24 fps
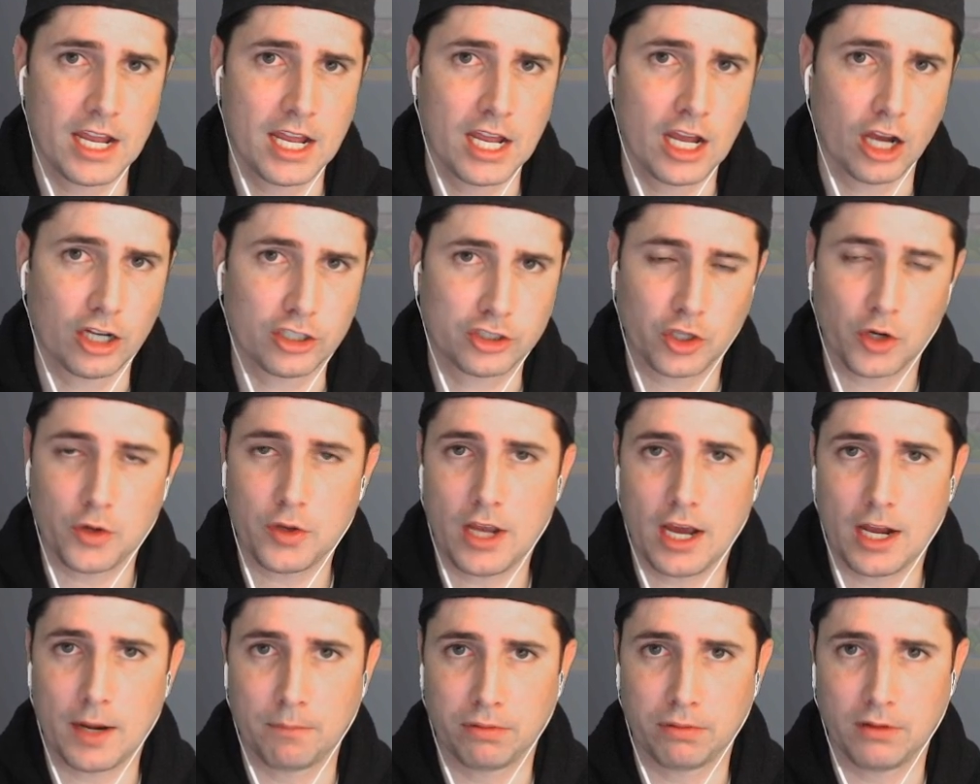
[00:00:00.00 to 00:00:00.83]
I'll show you
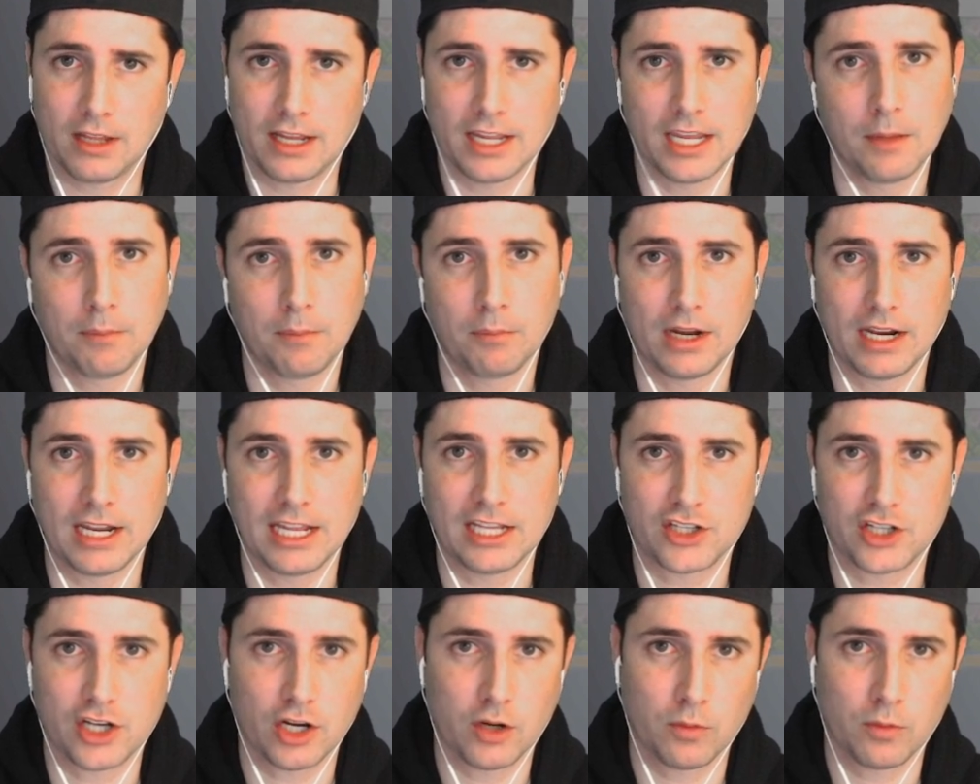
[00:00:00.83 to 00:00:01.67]
how to play it, but
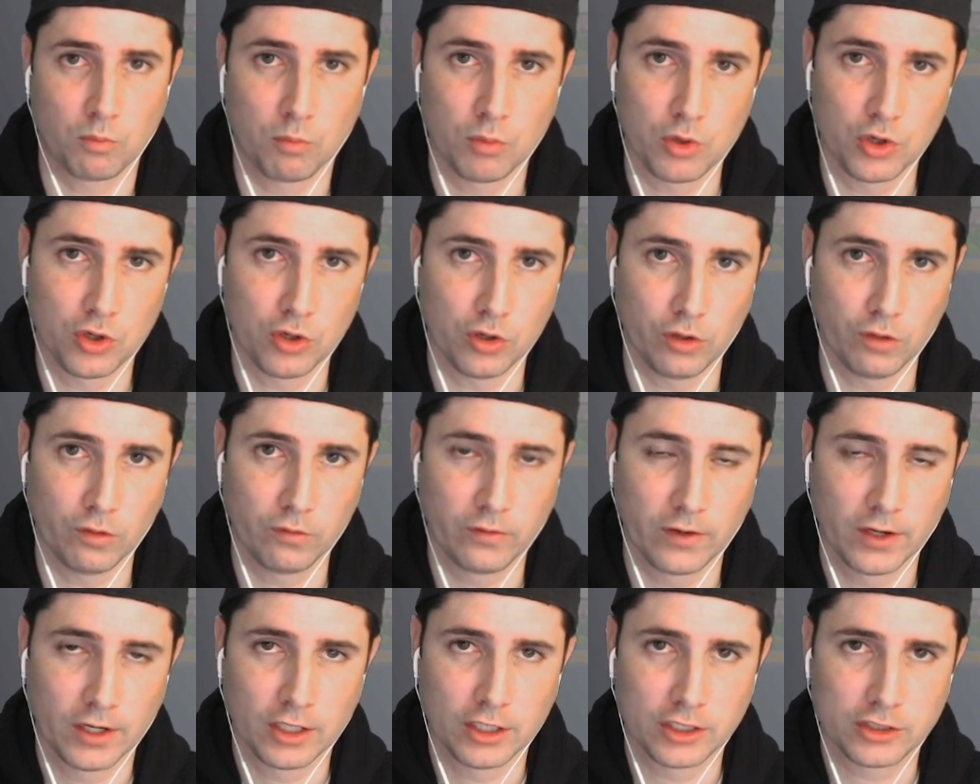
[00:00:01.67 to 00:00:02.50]
it's going to move.
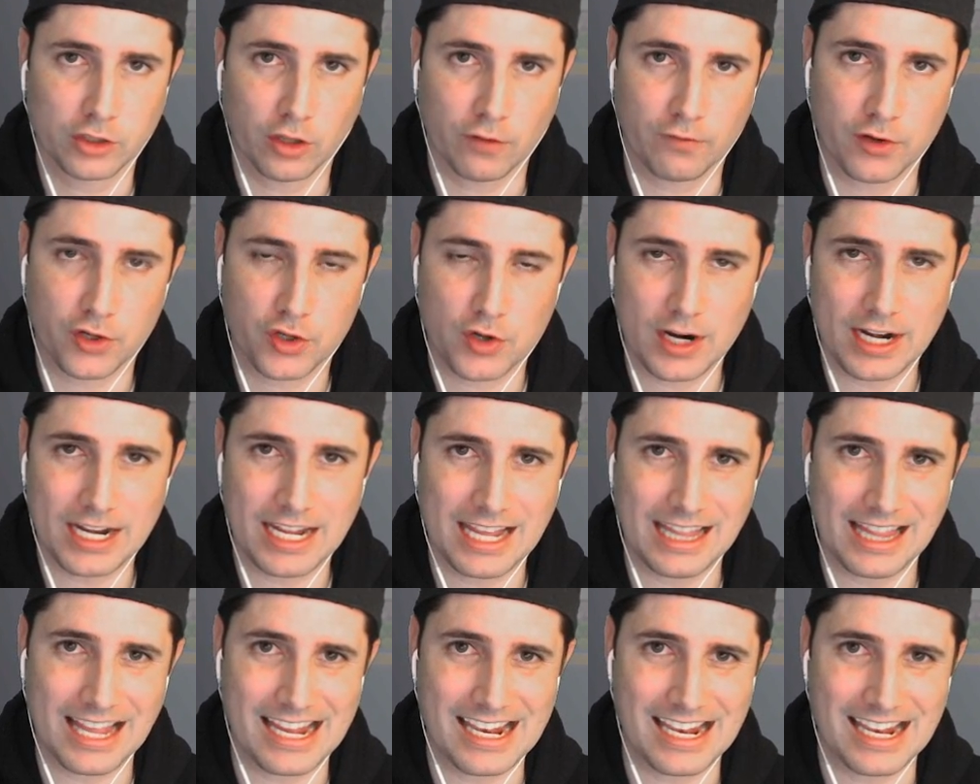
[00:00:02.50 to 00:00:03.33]
So if you're trying
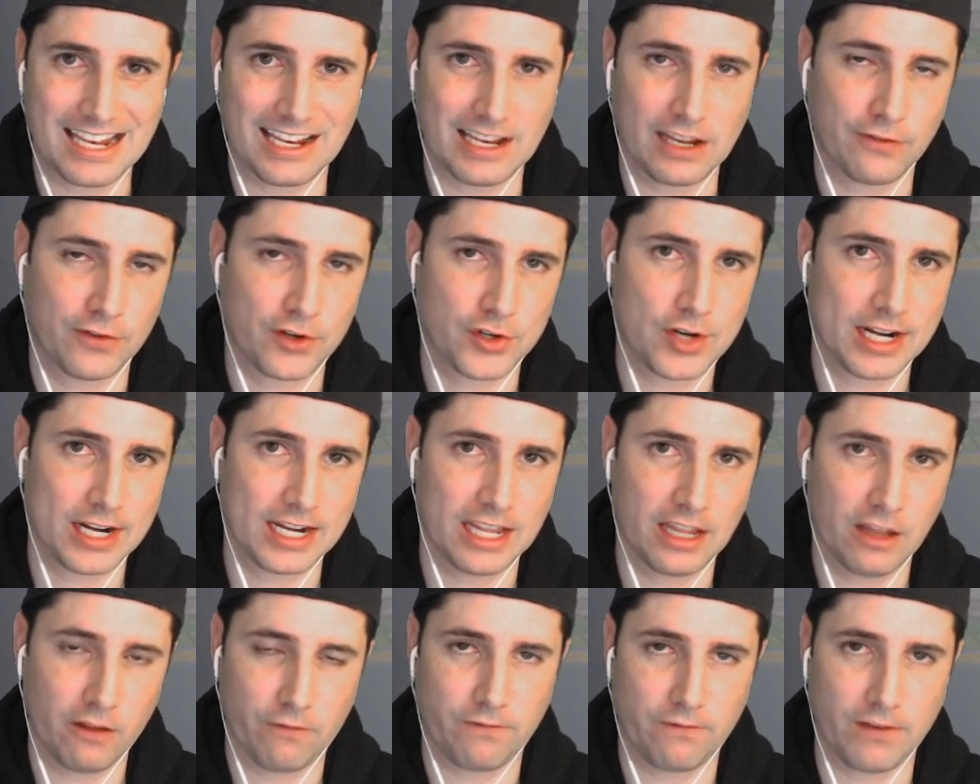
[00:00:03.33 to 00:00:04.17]
to
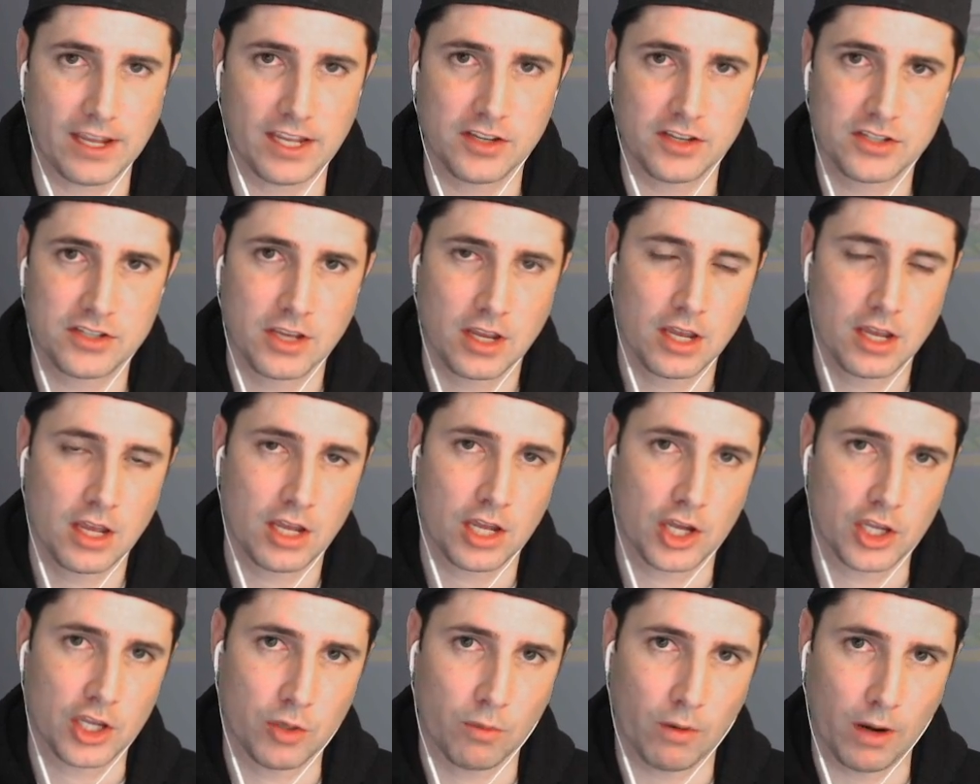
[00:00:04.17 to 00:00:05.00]
hit face,
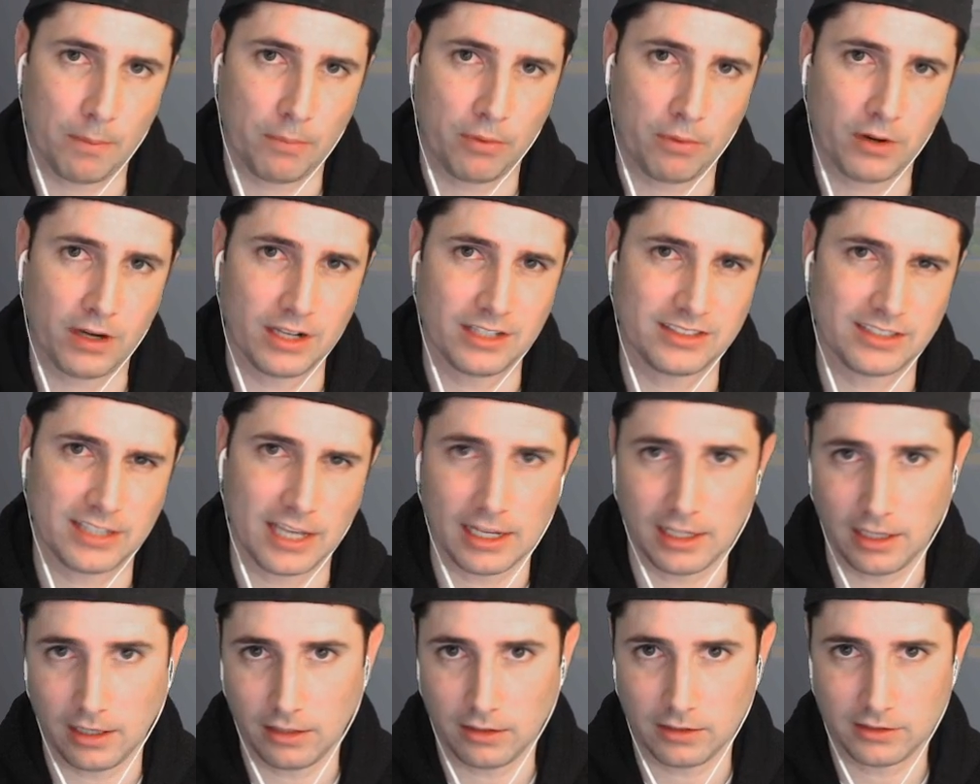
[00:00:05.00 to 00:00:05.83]
you want to put it,
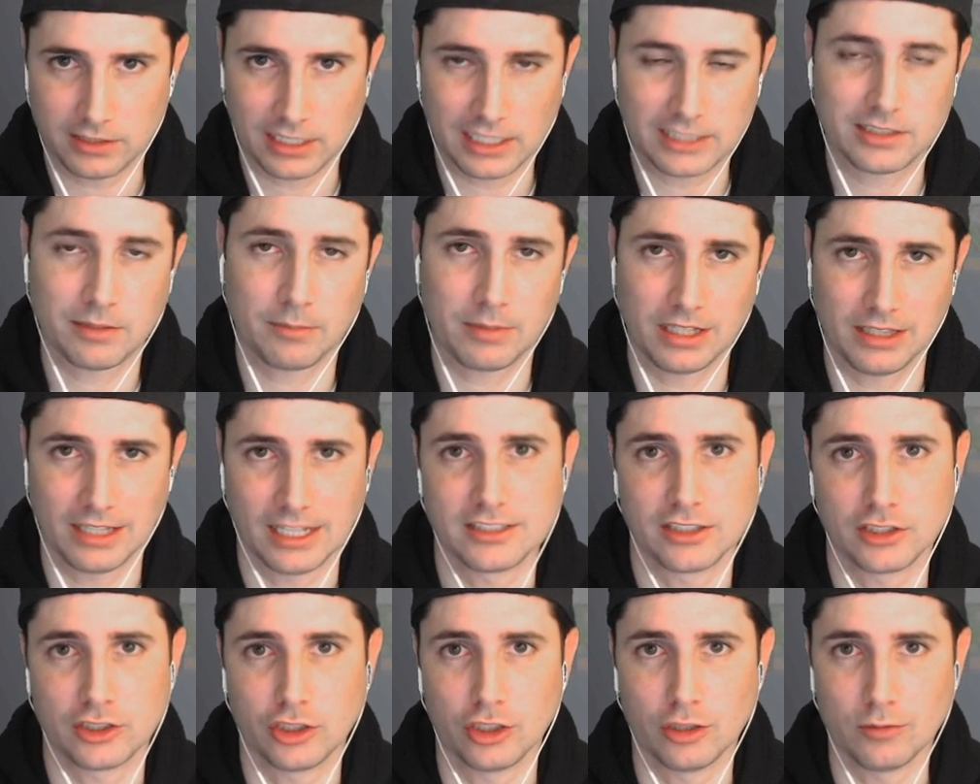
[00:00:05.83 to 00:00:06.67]
say somebody lays
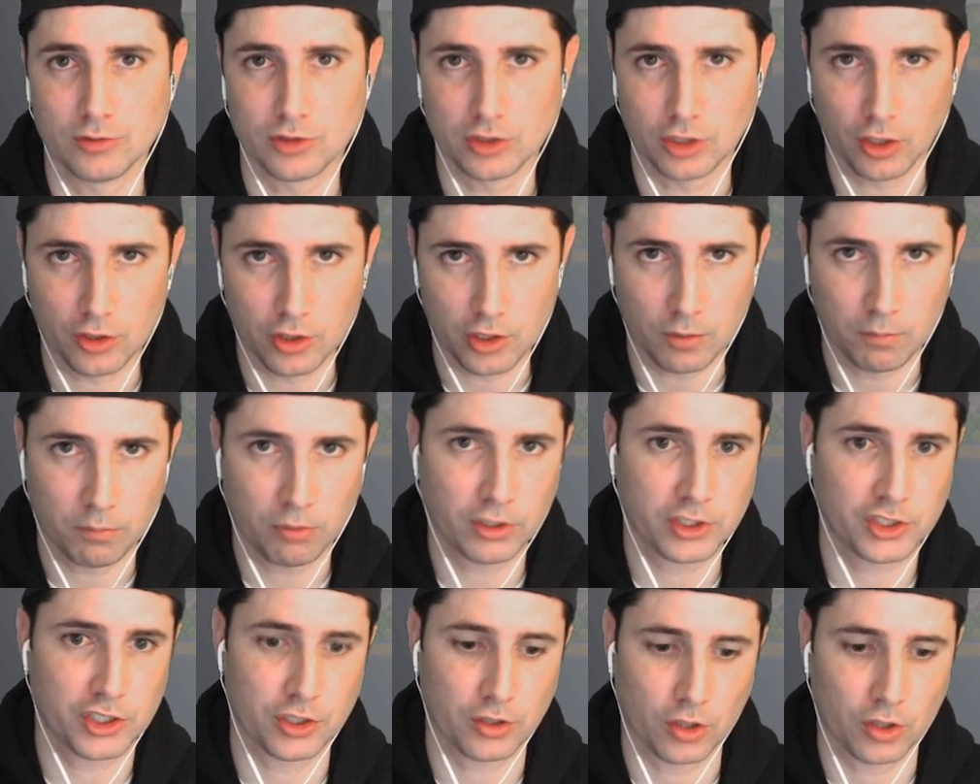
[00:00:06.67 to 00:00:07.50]
a tombstone. You'd
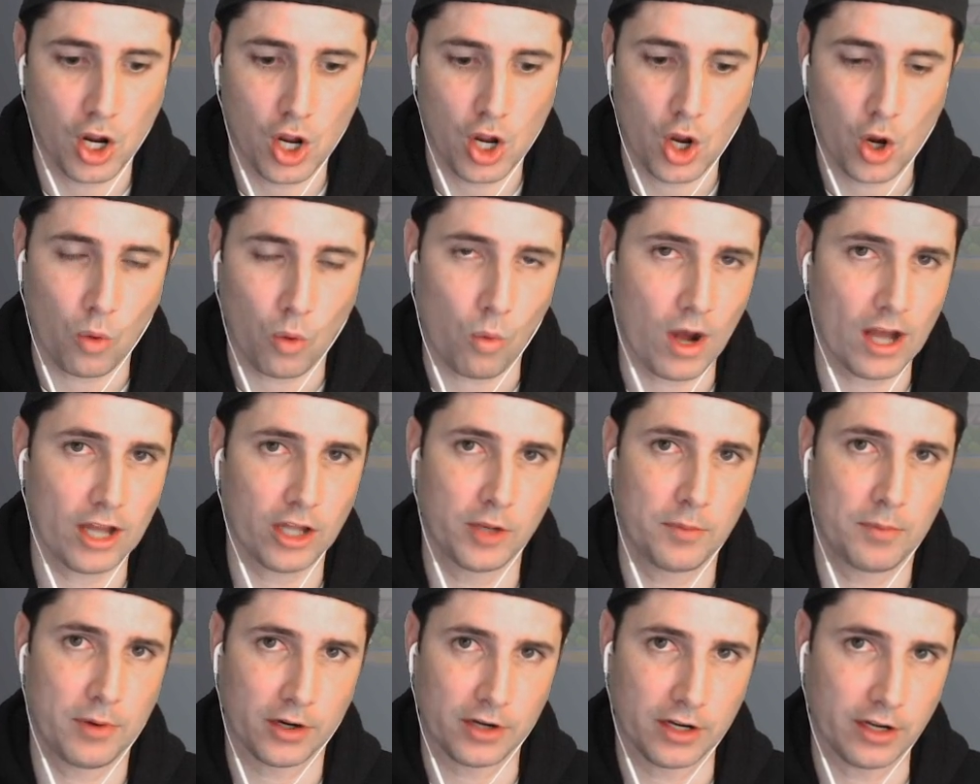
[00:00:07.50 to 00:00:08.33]
put your
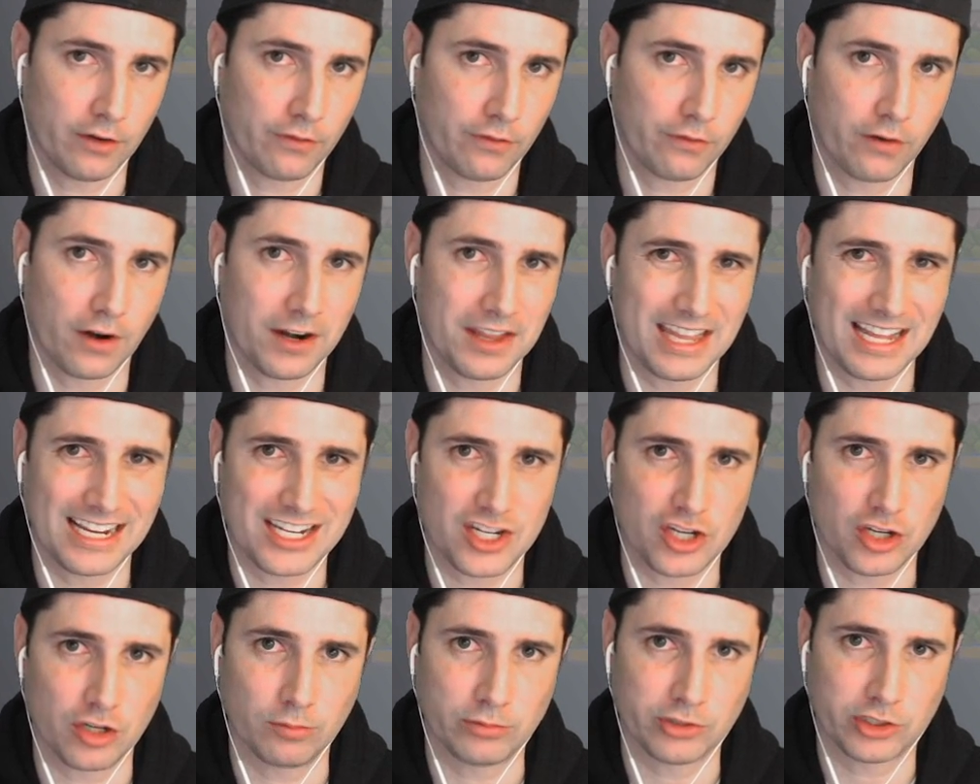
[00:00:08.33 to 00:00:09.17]
Wild Berry in front of that
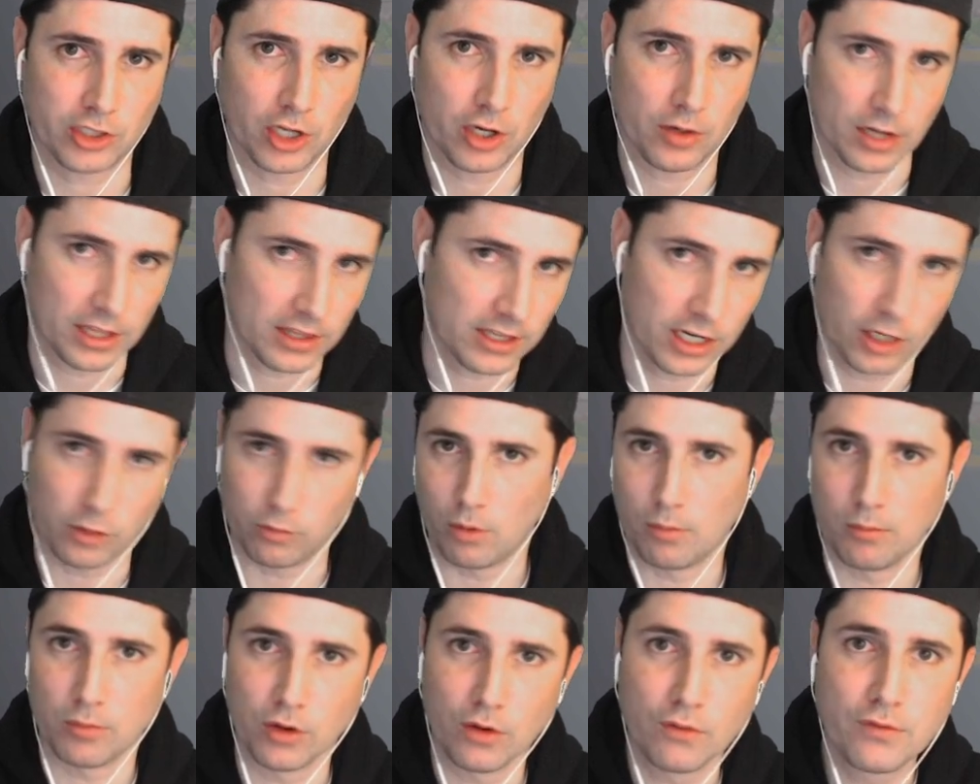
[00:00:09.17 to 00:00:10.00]
tombstone, and then it will
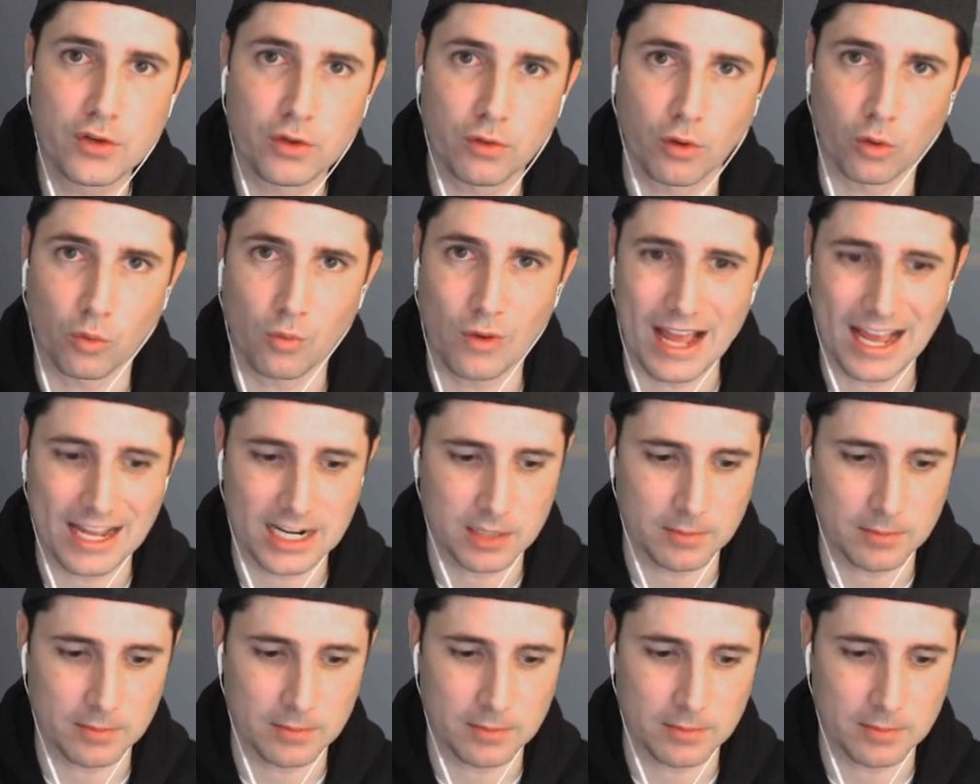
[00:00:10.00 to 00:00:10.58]
move to a random